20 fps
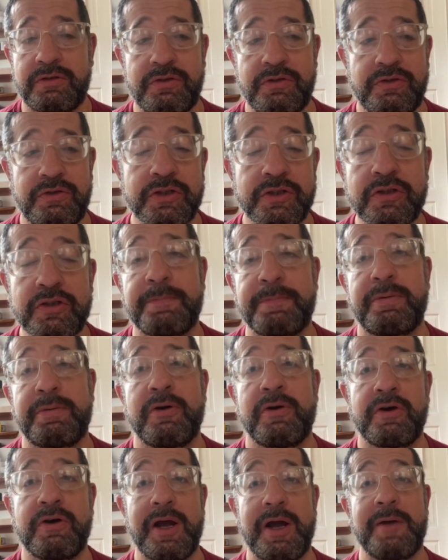just a
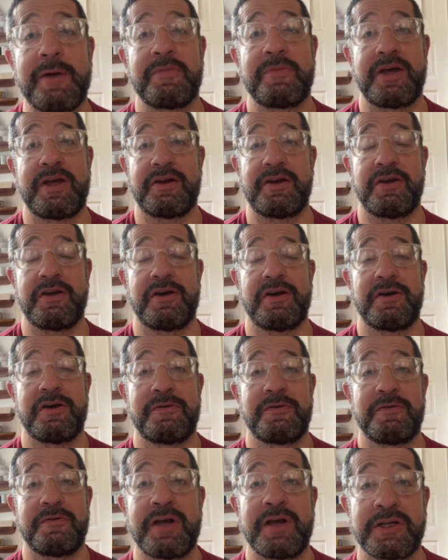program that
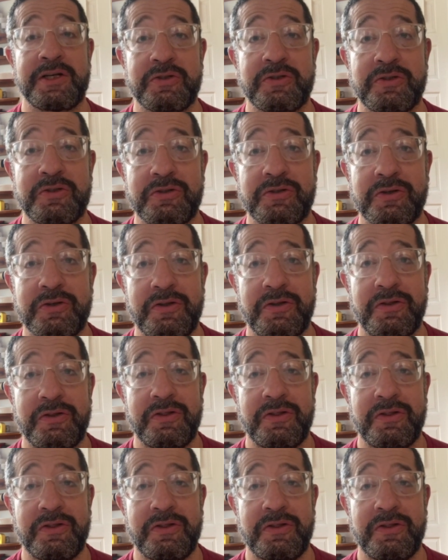reflects